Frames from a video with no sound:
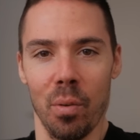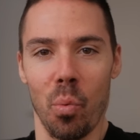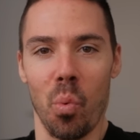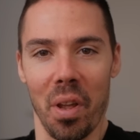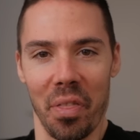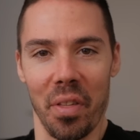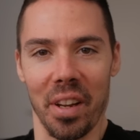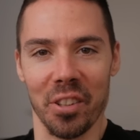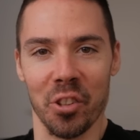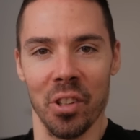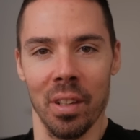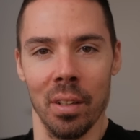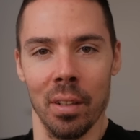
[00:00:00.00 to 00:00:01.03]
with
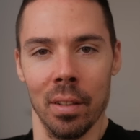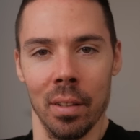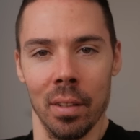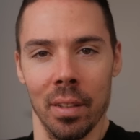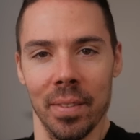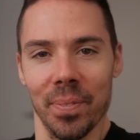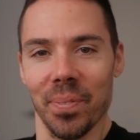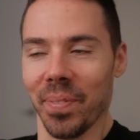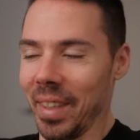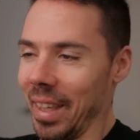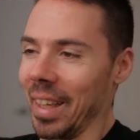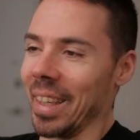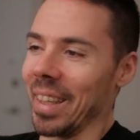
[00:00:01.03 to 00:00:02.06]
us.
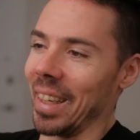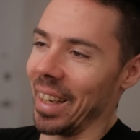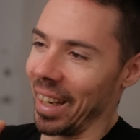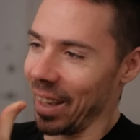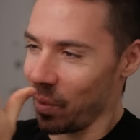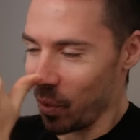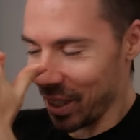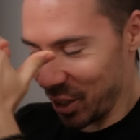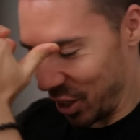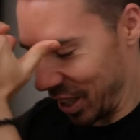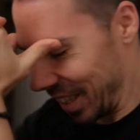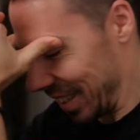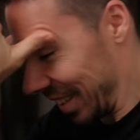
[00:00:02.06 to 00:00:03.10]
God, I had one
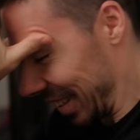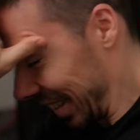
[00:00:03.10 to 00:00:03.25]
chance.